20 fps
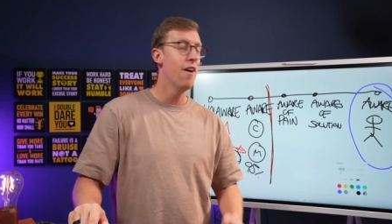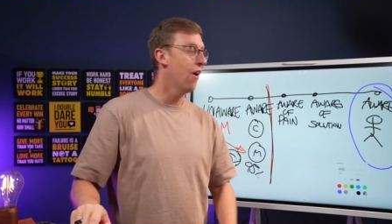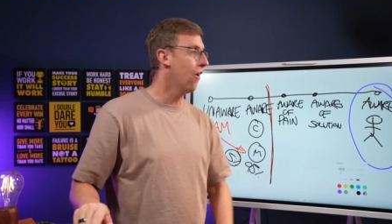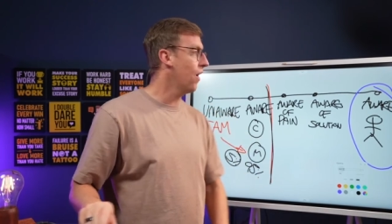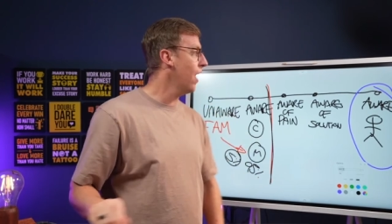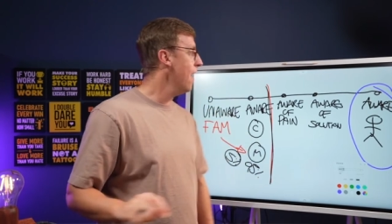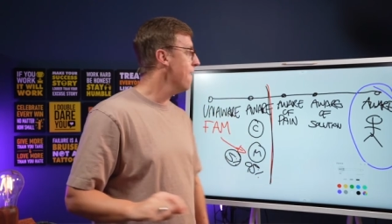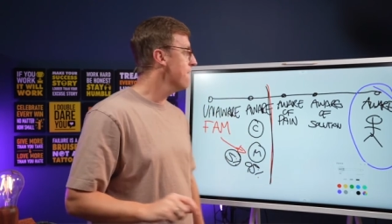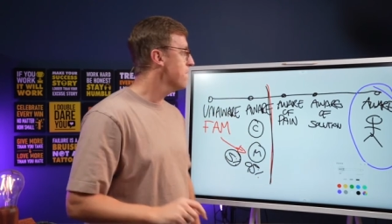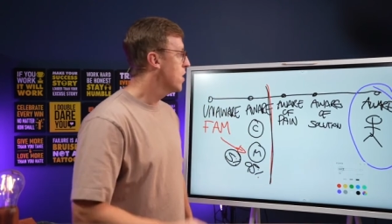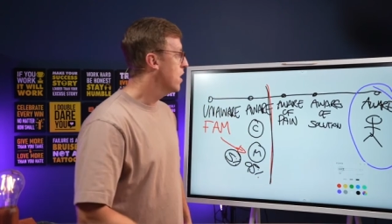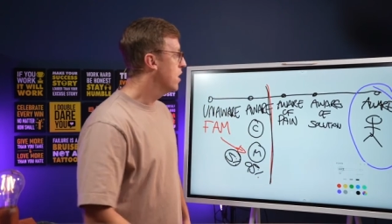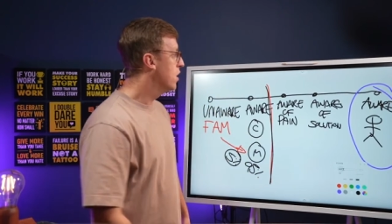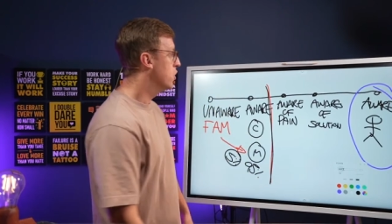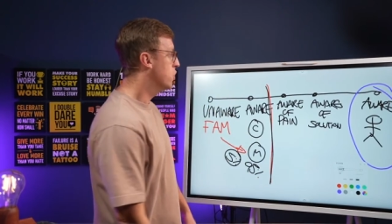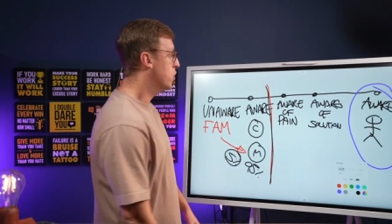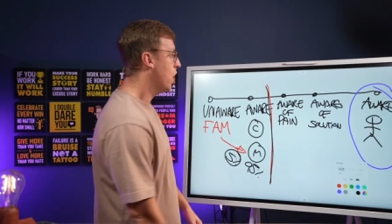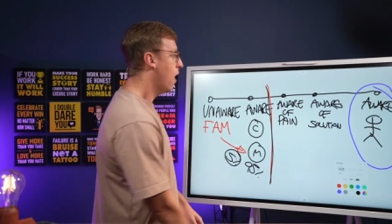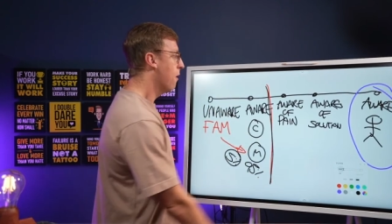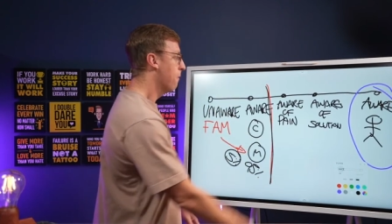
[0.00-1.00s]
Okay?
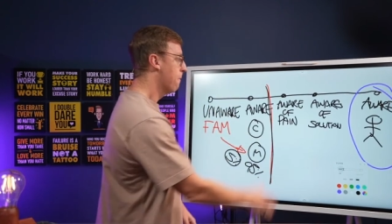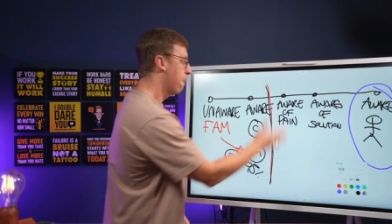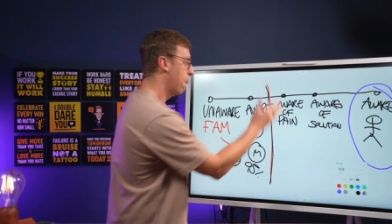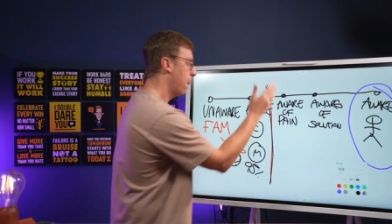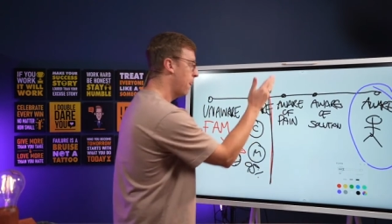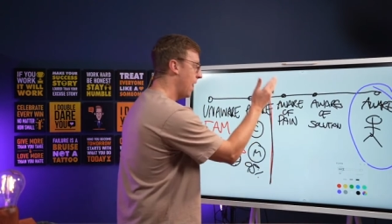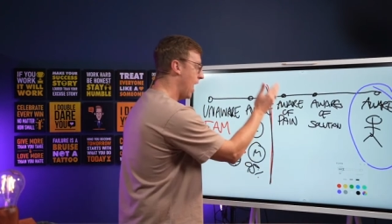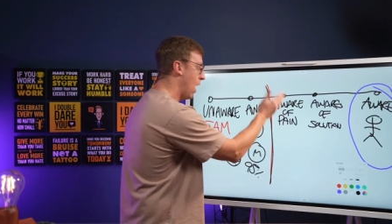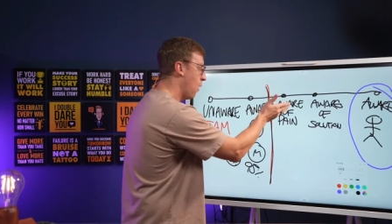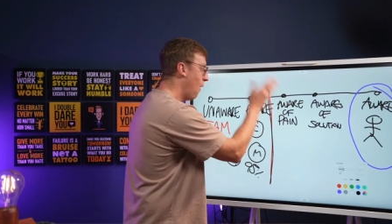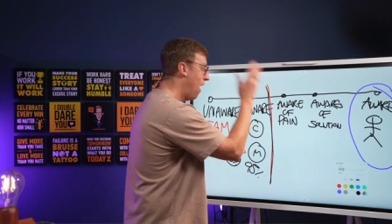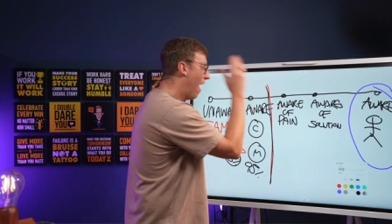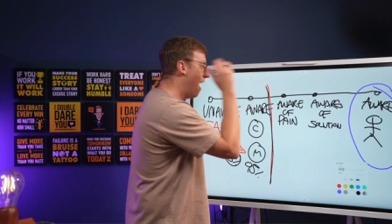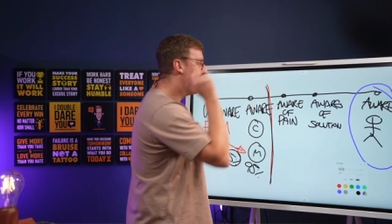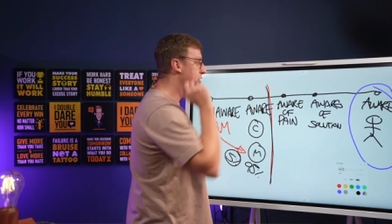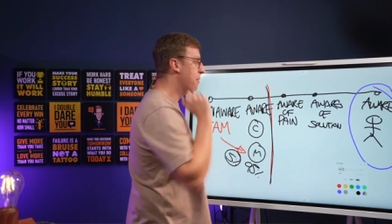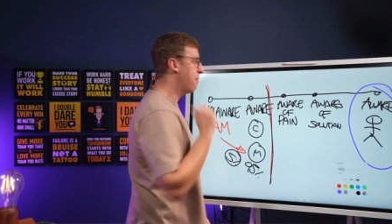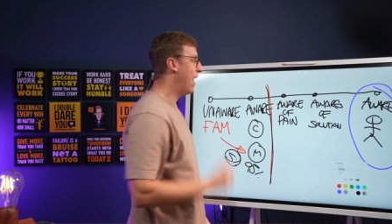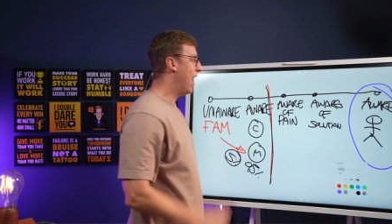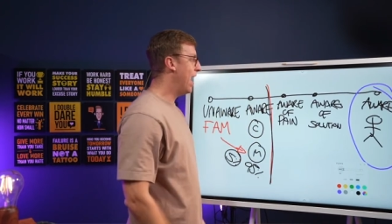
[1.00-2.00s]
So, aware
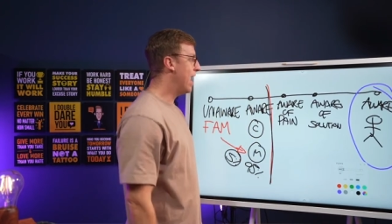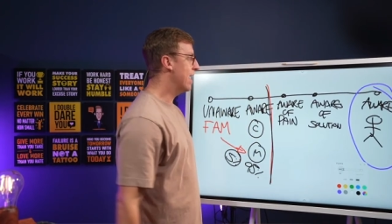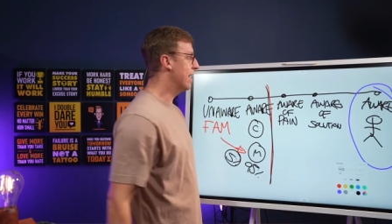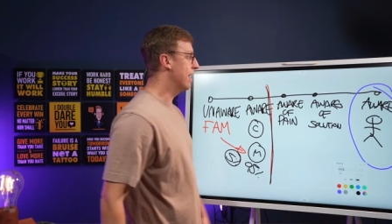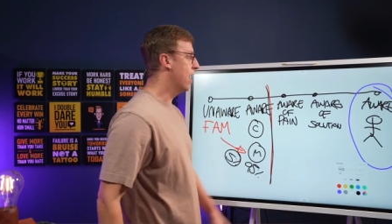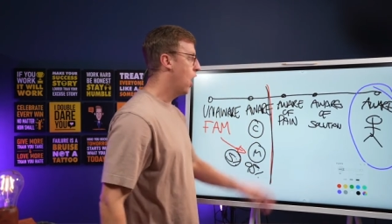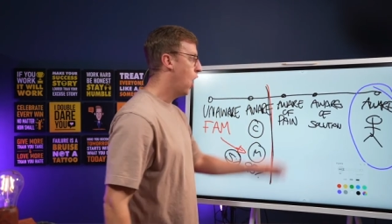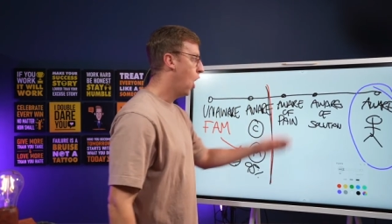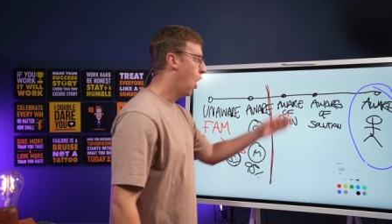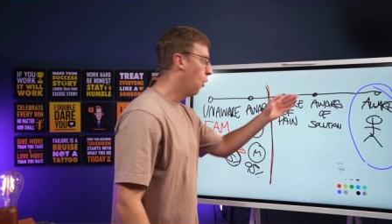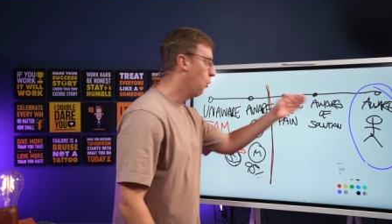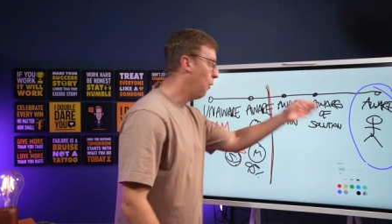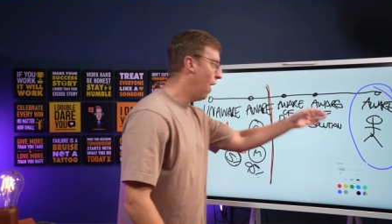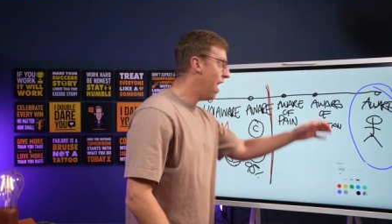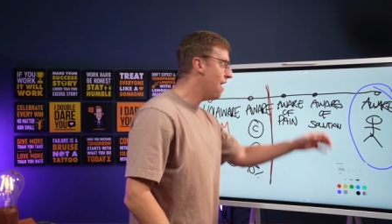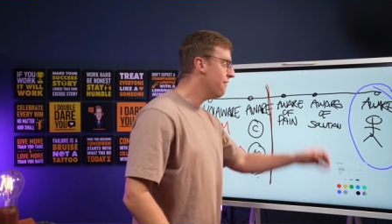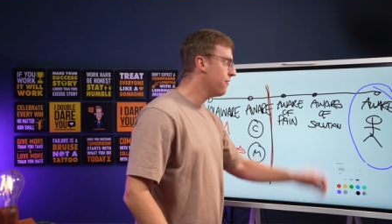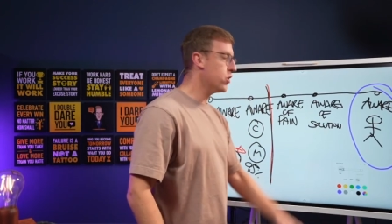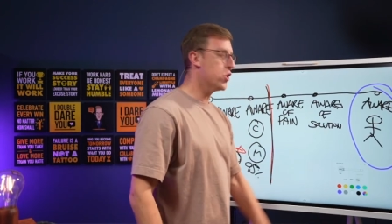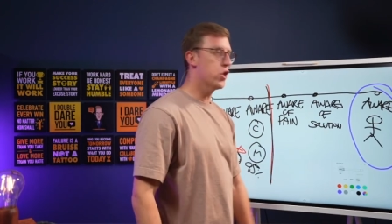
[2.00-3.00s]
of the pain,
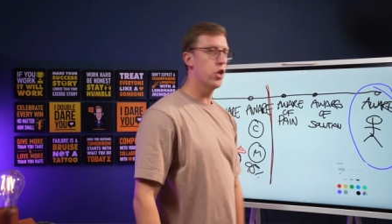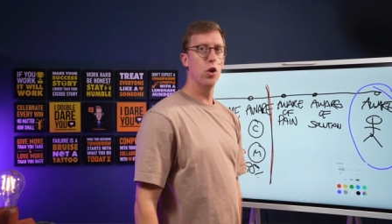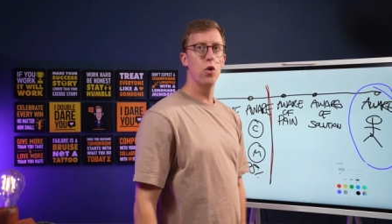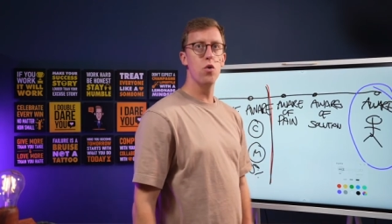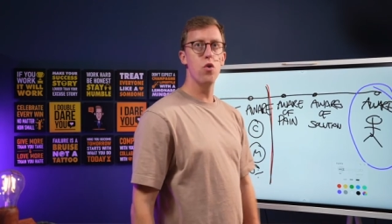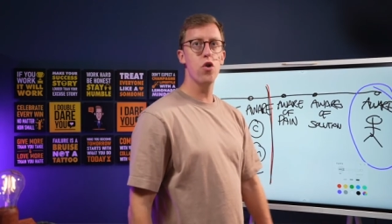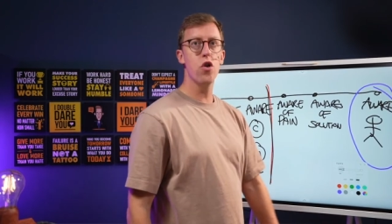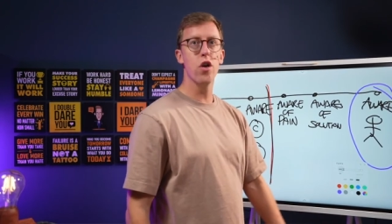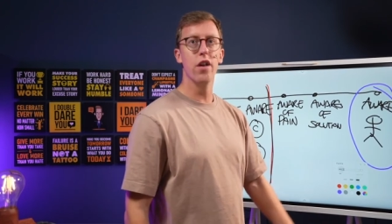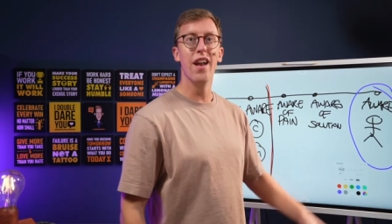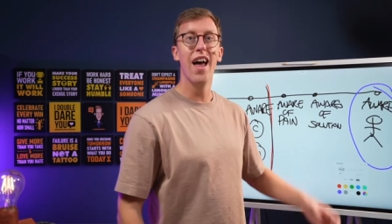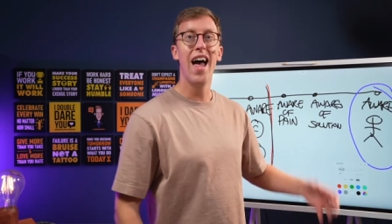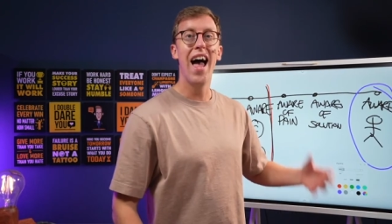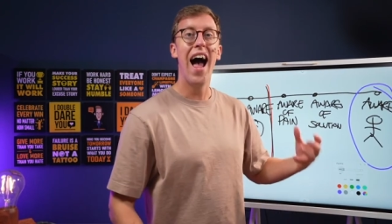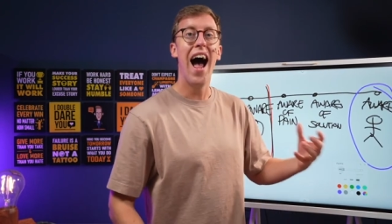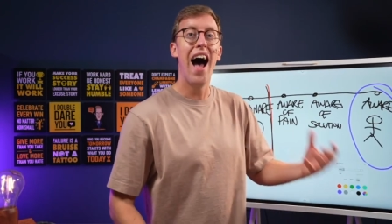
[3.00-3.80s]
aware of the solution,